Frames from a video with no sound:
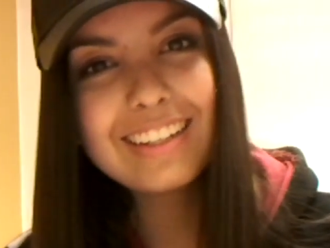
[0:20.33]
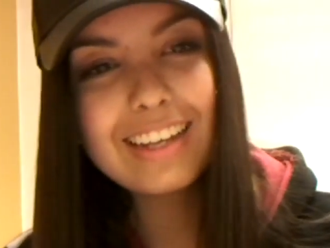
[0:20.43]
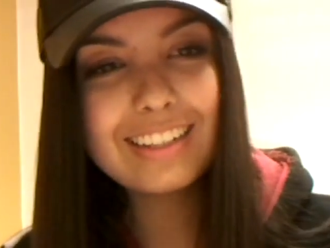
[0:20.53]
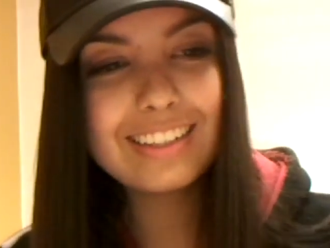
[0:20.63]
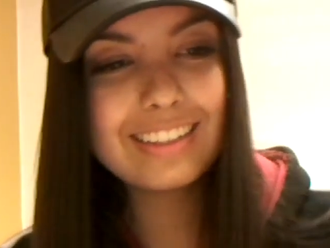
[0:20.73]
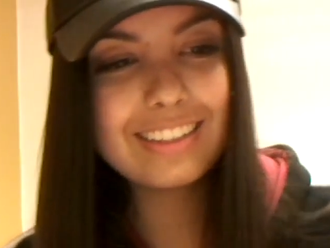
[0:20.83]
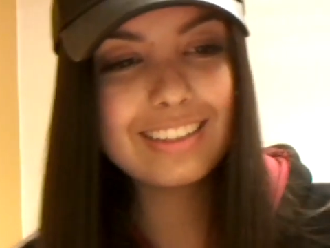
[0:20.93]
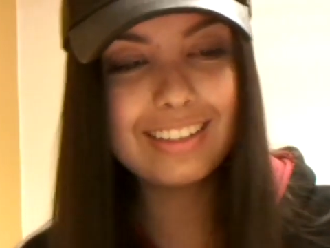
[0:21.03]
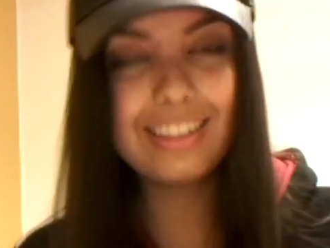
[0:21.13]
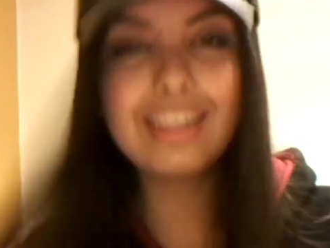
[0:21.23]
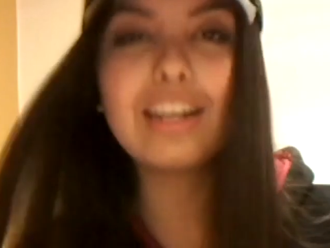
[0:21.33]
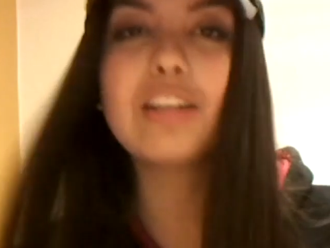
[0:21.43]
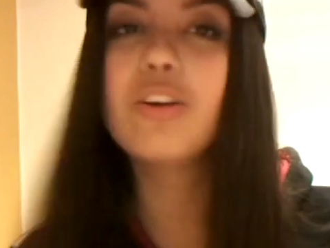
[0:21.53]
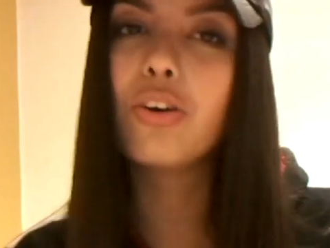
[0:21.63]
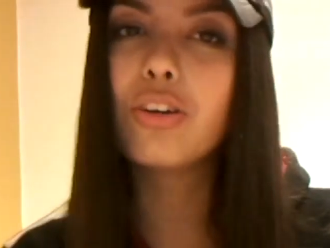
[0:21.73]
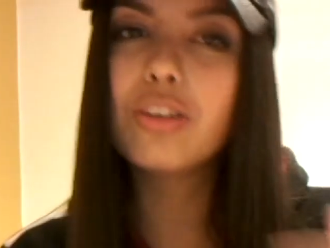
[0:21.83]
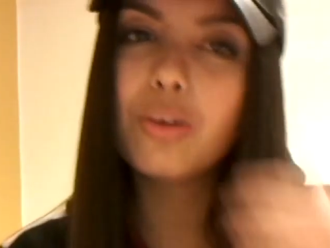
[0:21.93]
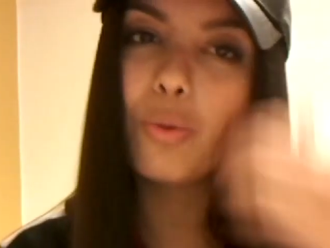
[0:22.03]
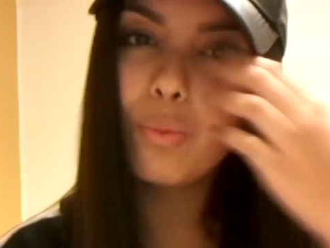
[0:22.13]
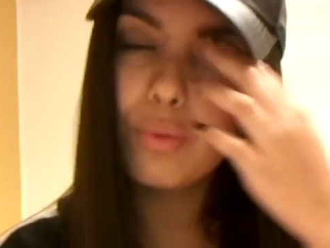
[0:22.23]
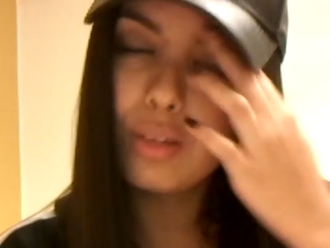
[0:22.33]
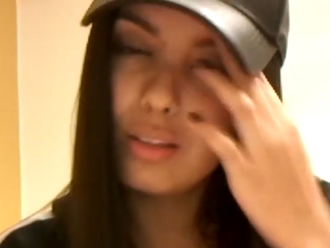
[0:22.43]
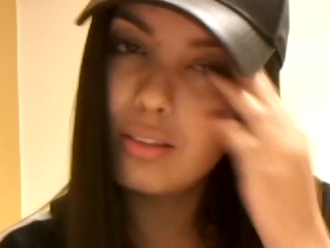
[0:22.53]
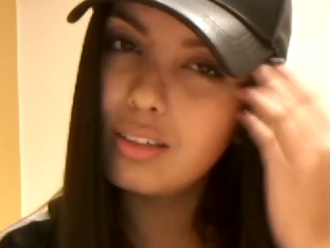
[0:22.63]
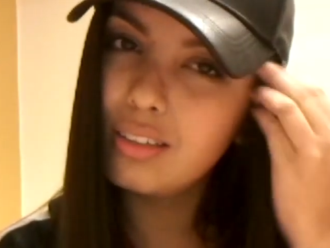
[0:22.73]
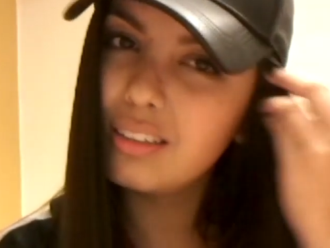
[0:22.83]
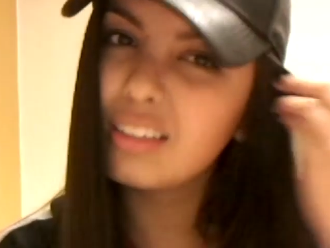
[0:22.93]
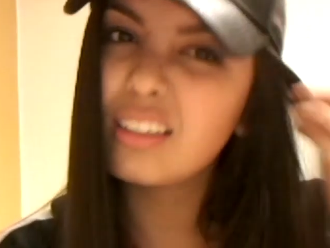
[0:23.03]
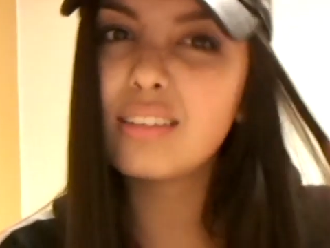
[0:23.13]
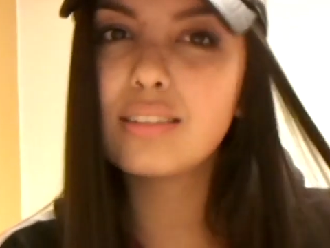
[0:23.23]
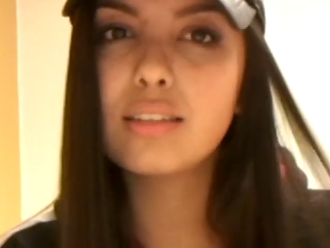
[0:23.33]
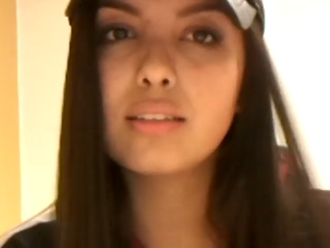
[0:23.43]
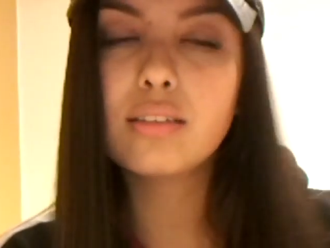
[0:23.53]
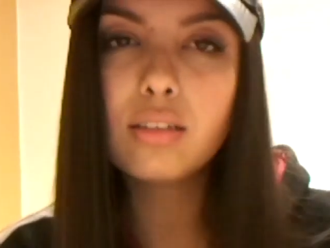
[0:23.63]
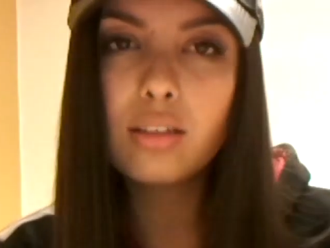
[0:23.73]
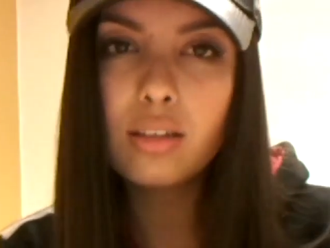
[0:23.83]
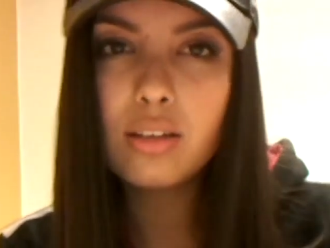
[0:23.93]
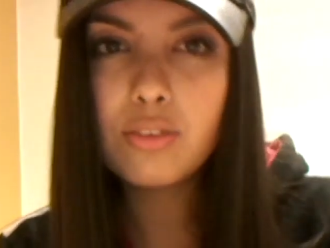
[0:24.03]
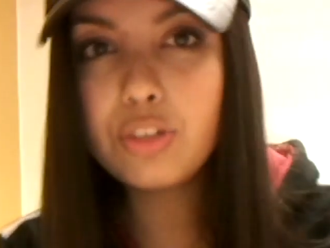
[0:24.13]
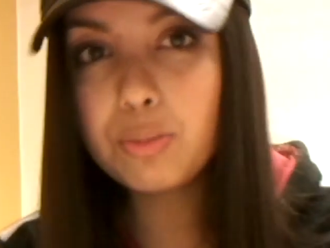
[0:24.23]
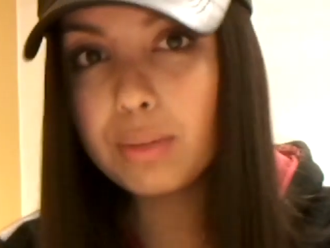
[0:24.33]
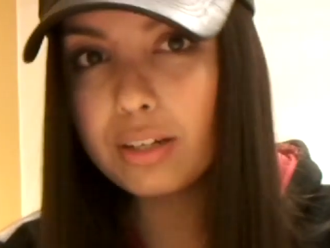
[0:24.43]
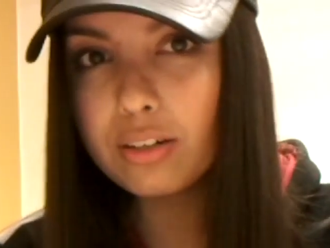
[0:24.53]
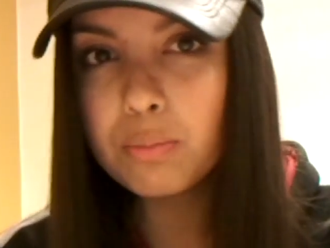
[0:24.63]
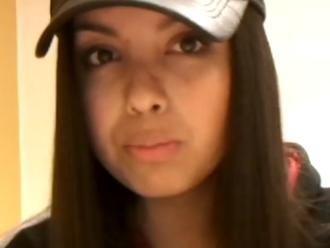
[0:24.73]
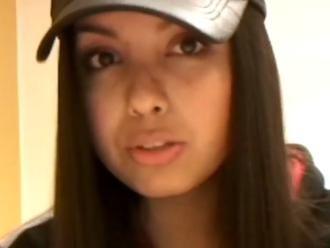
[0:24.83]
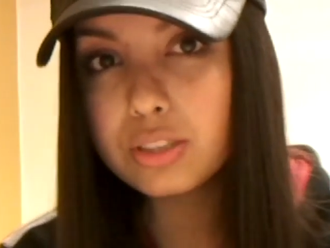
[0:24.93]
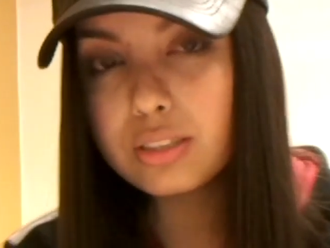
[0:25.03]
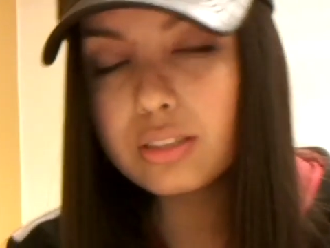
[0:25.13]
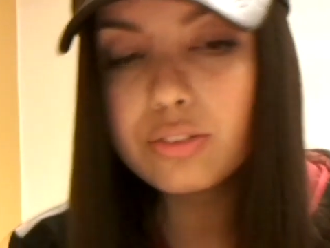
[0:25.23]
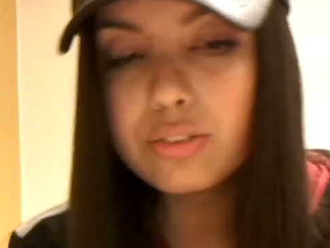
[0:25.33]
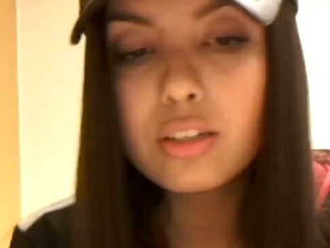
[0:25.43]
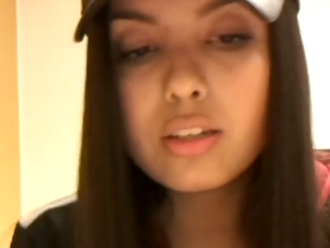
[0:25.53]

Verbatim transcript: like get along in the, in the class and feel better and positive.